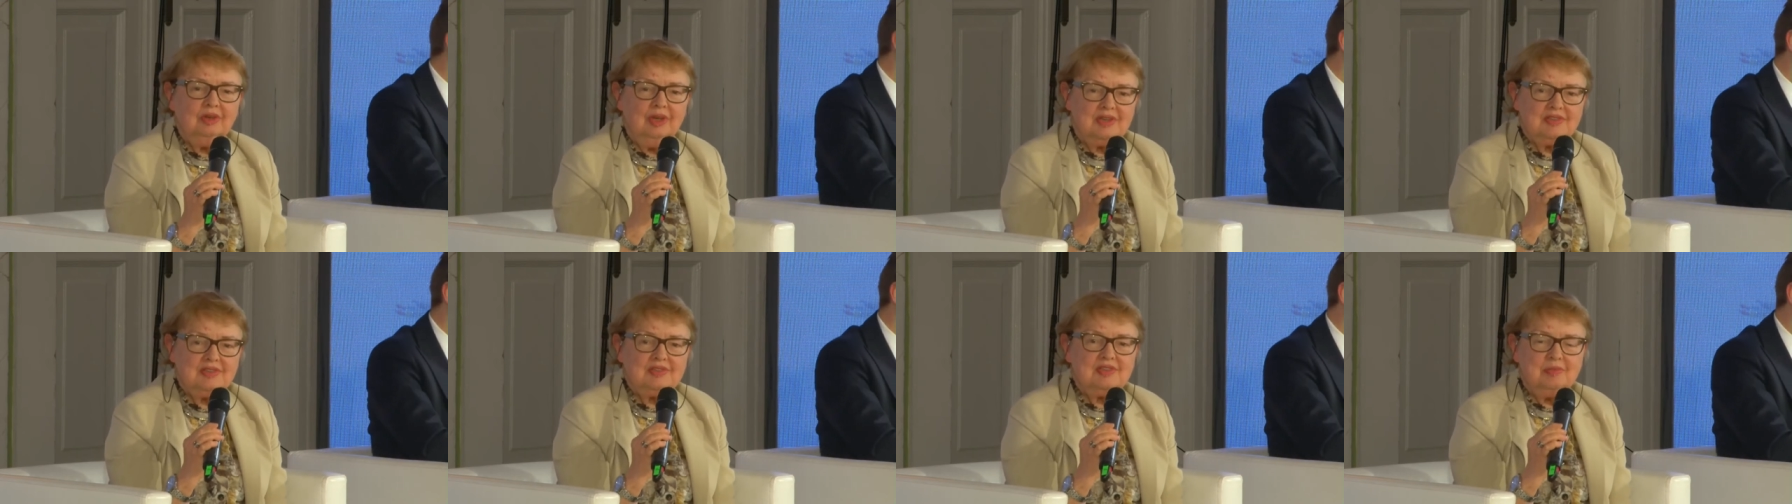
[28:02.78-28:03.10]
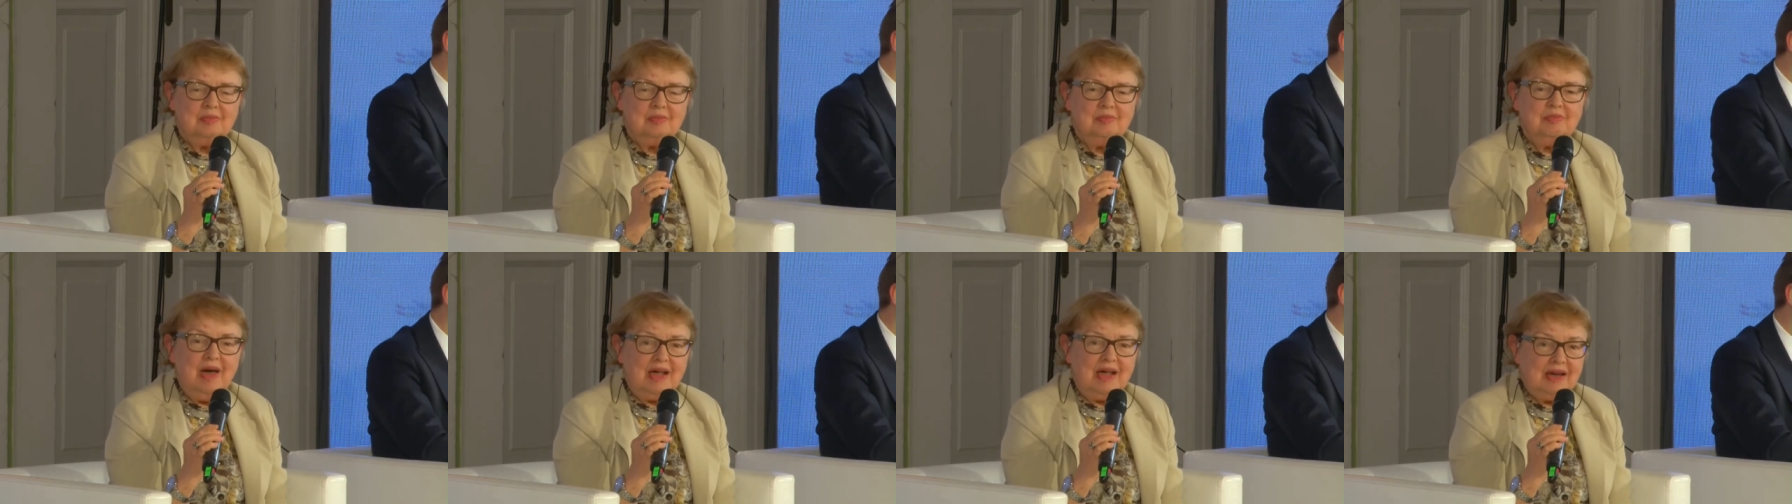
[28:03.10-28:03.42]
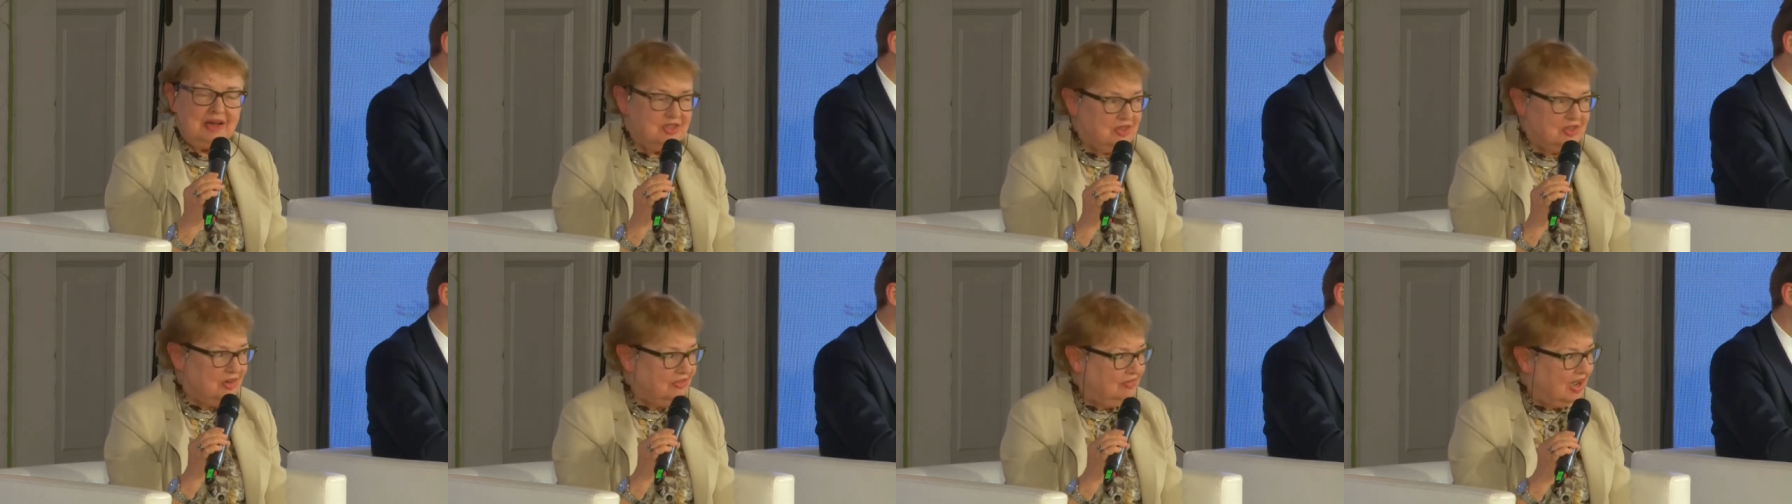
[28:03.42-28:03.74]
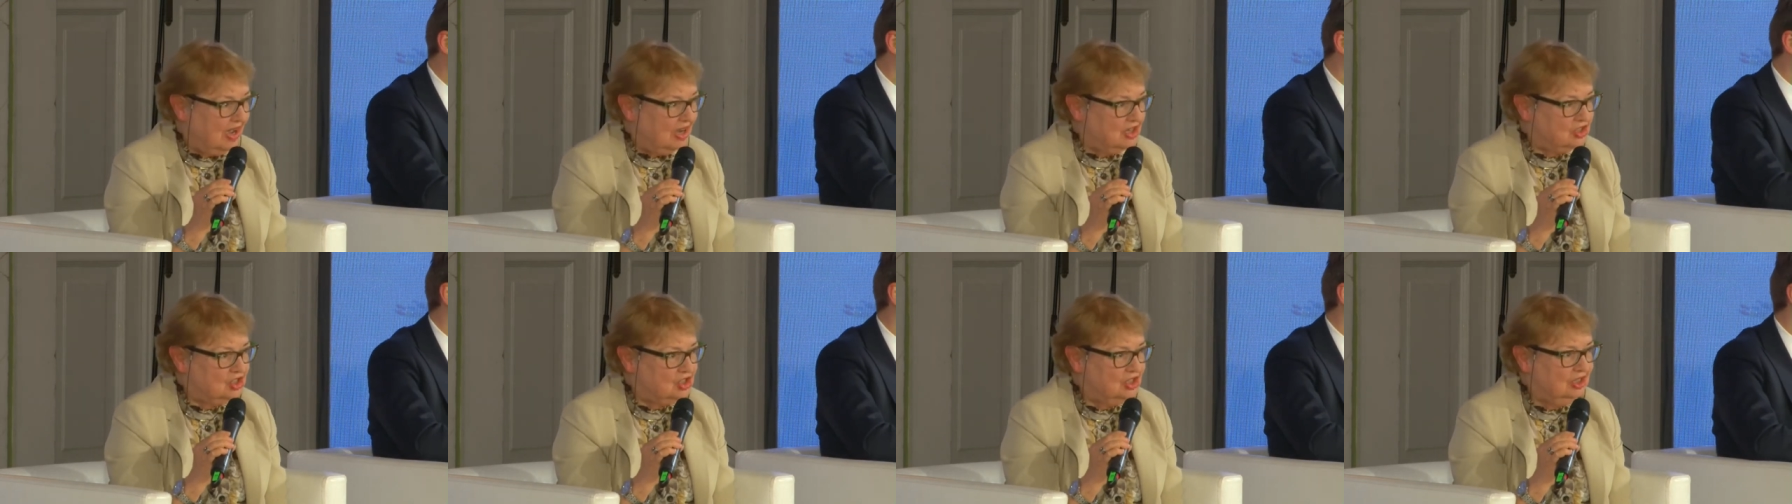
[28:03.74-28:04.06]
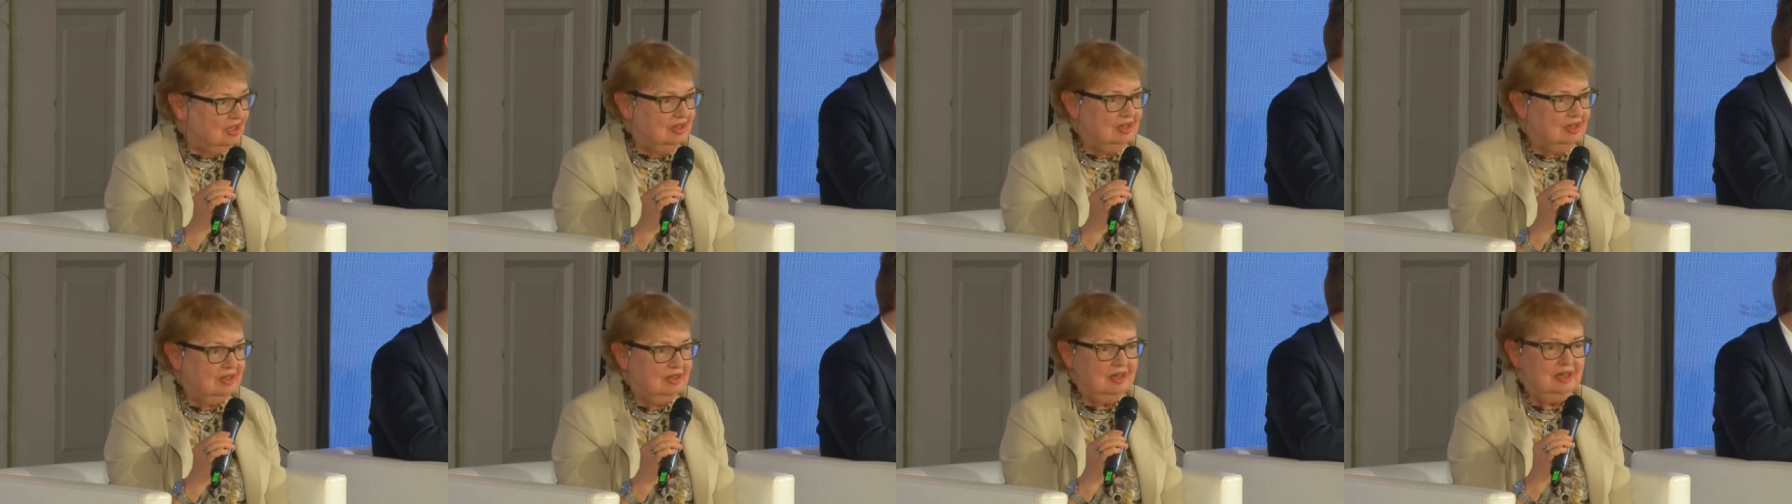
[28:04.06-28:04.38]
it was dropped
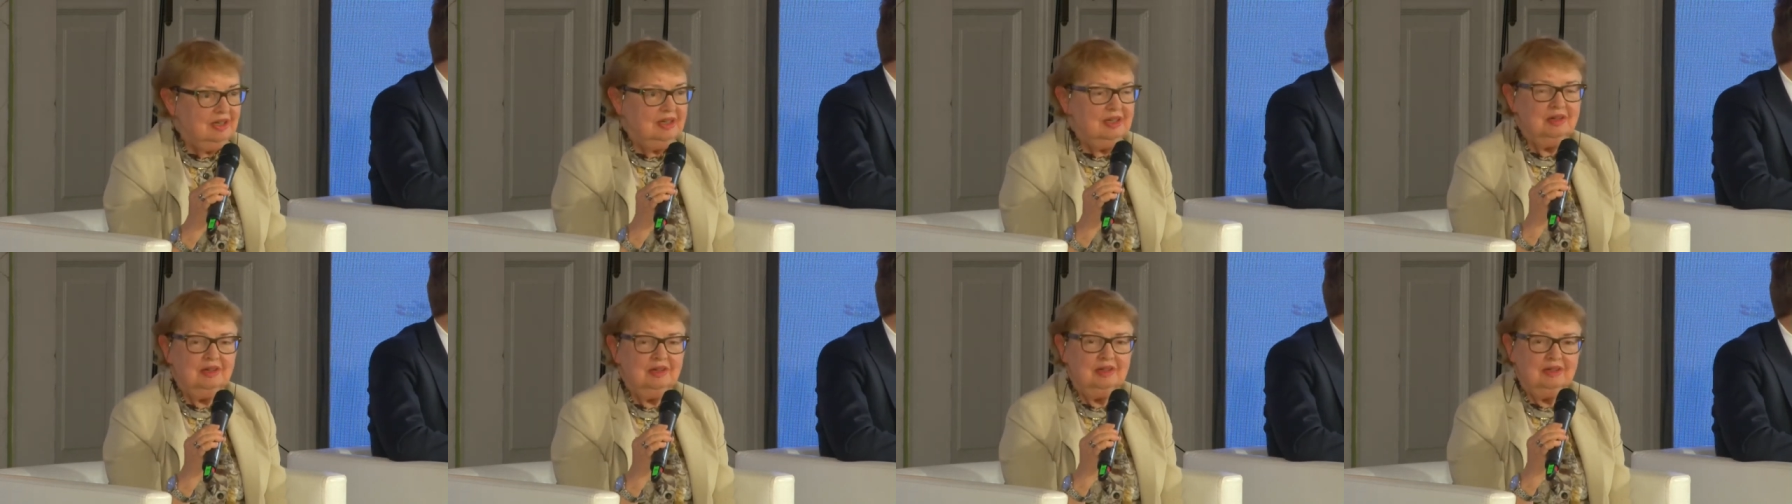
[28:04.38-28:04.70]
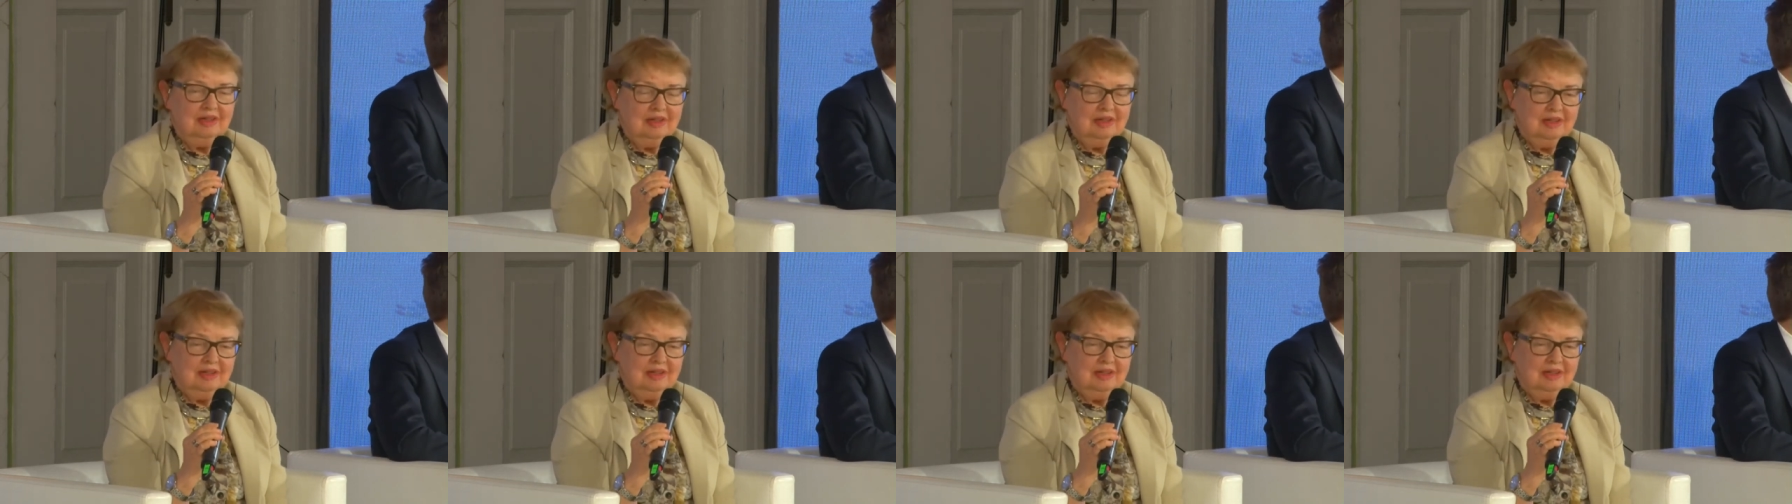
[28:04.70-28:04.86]
completely.